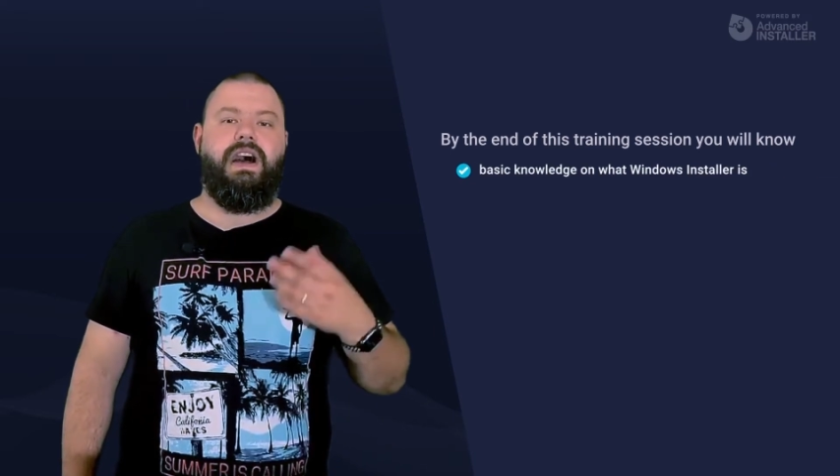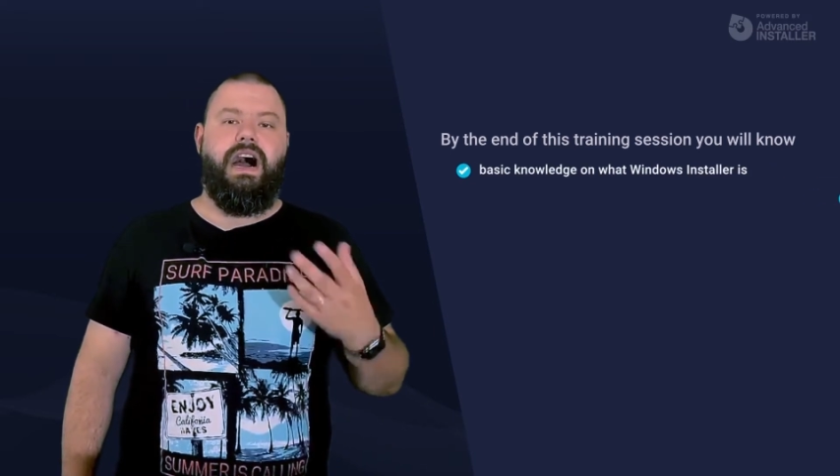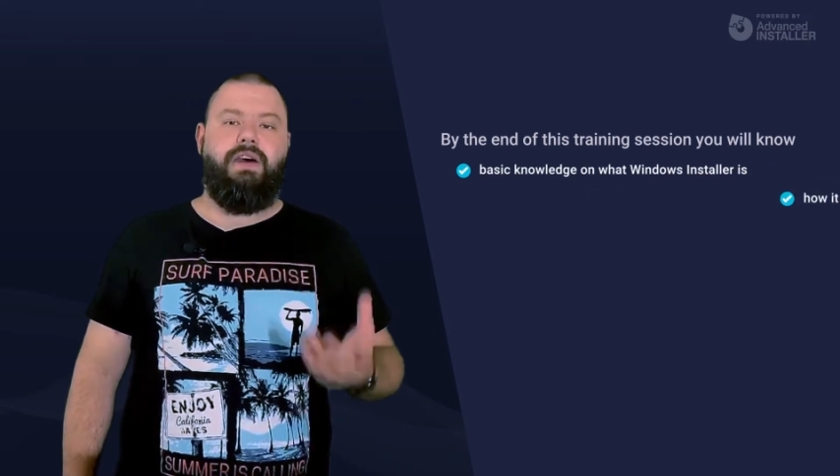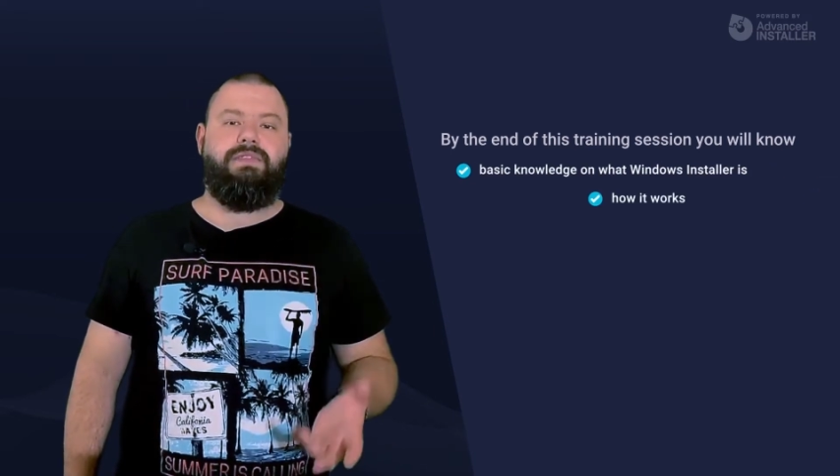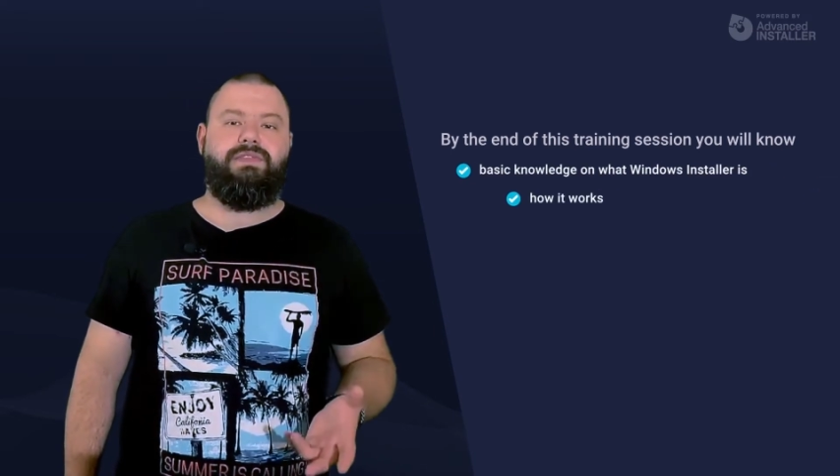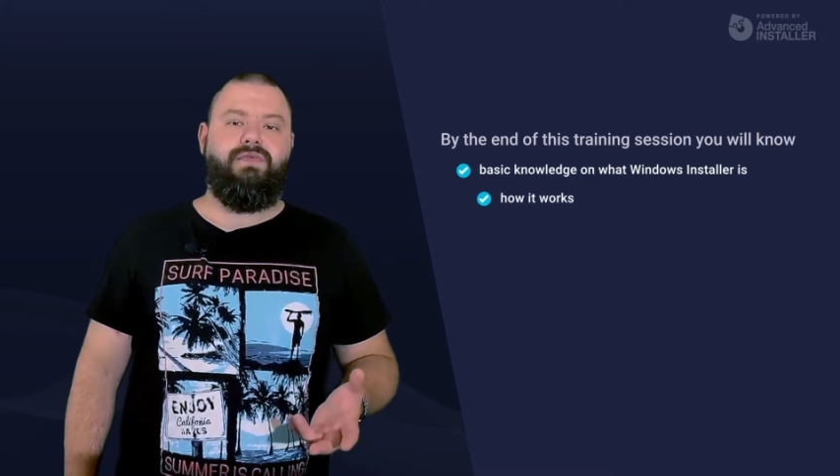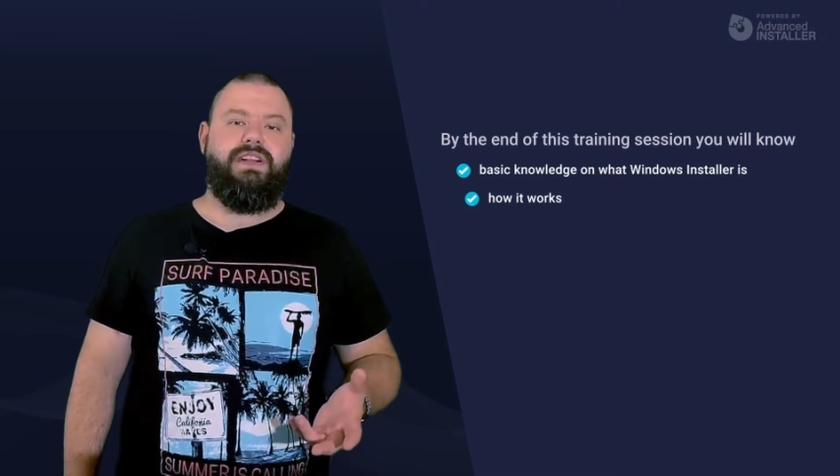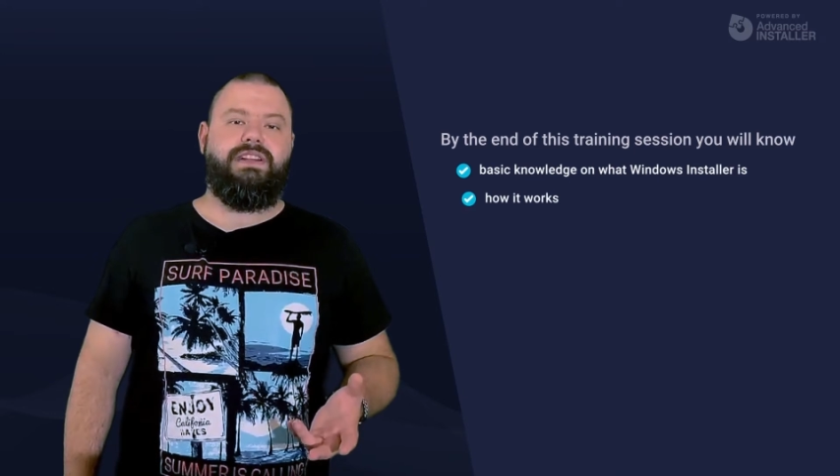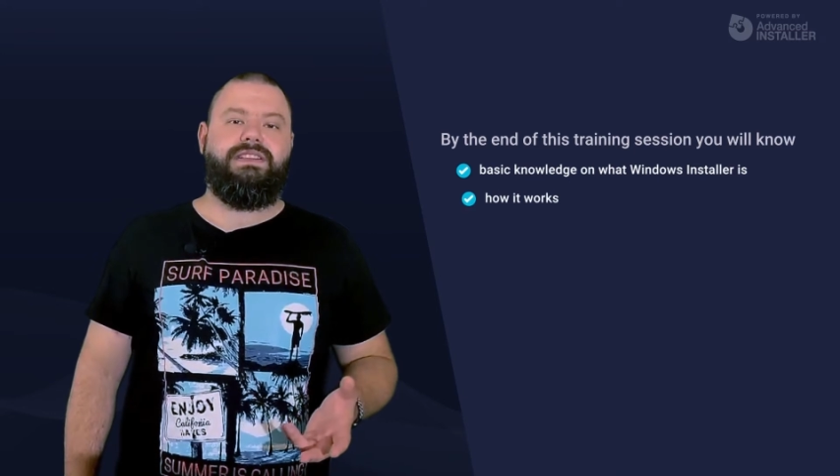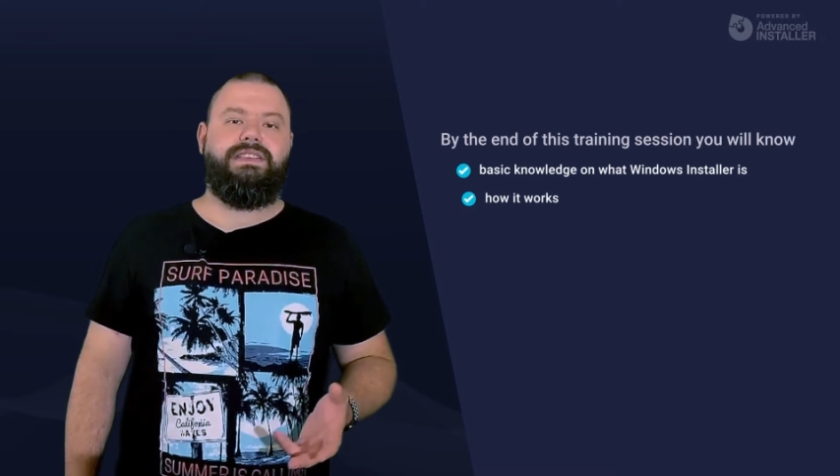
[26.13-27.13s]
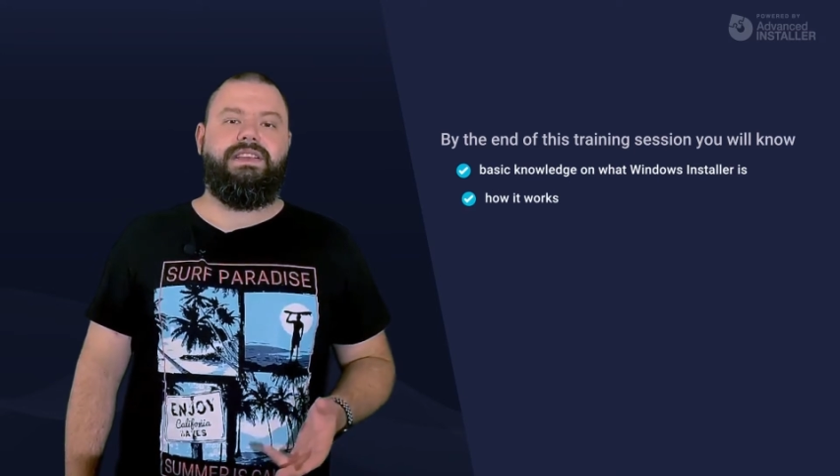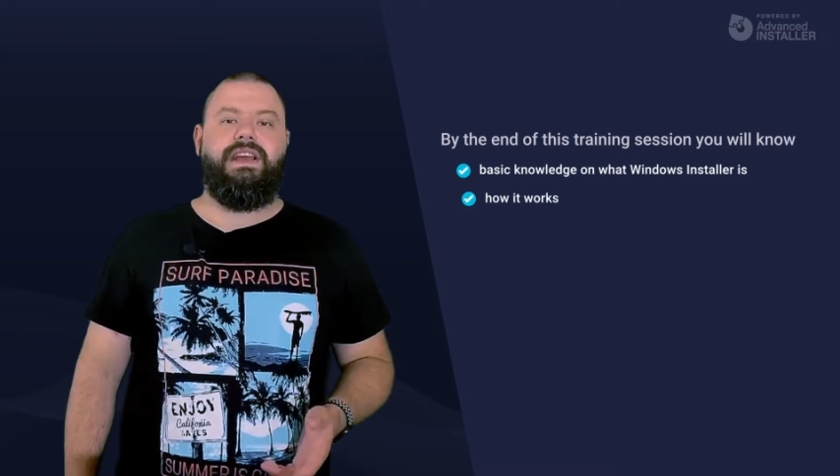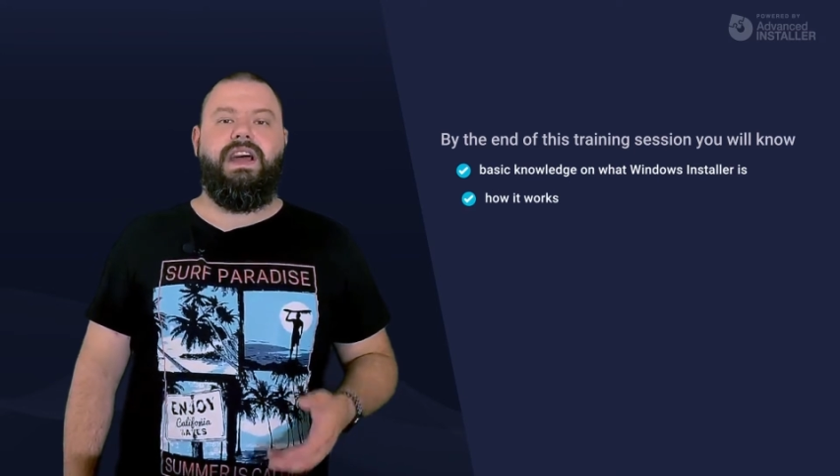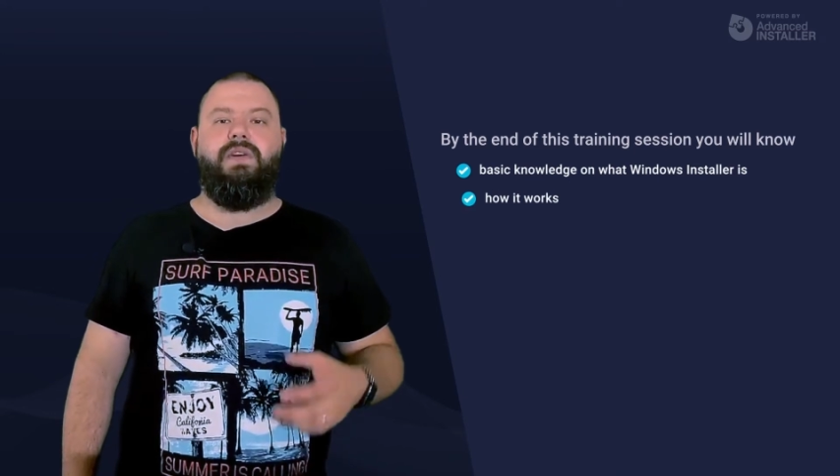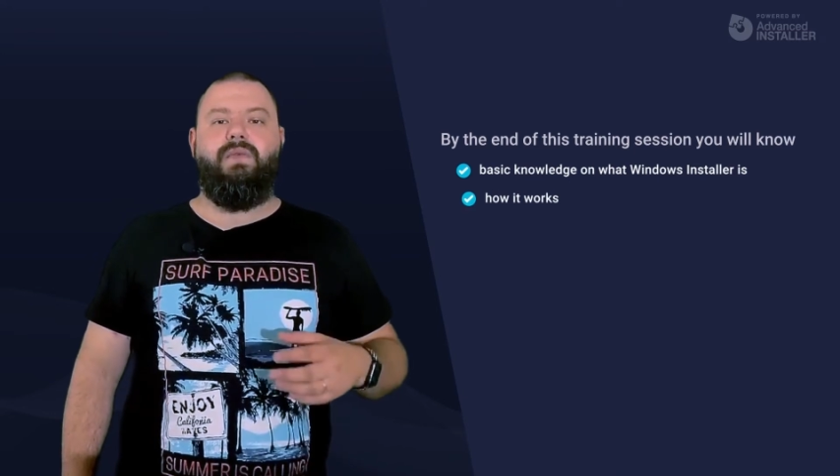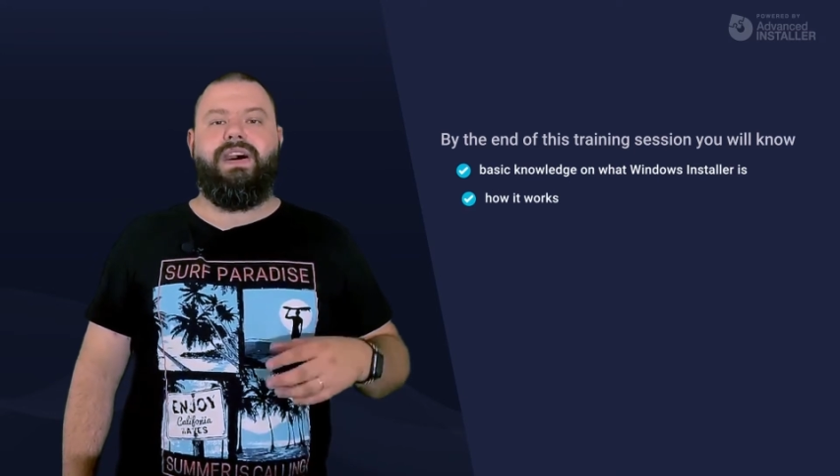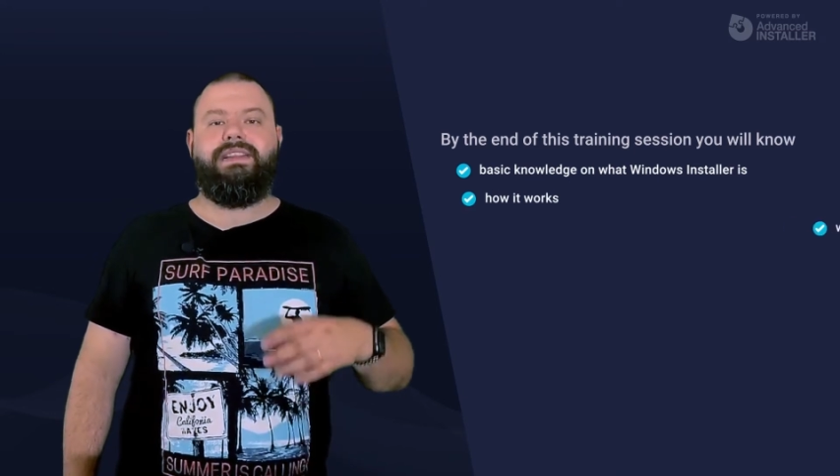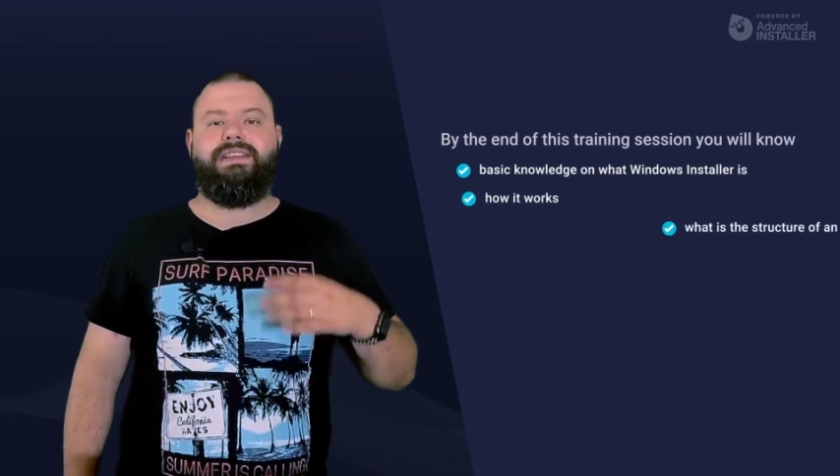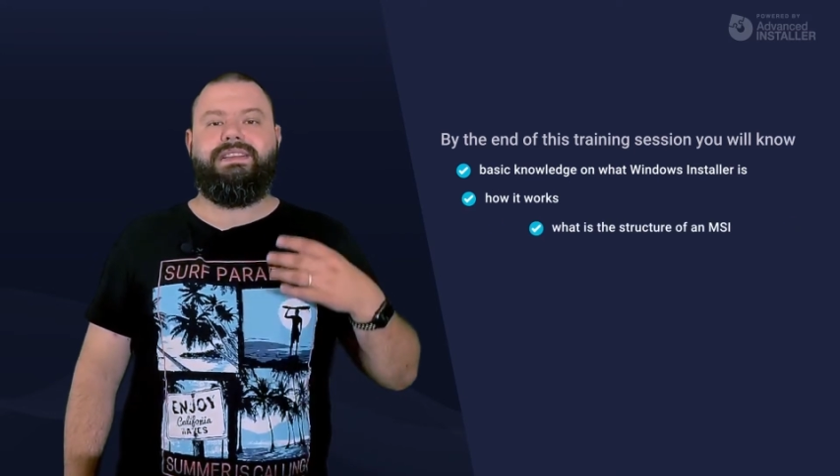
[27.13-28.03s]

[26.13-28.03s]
how it works, what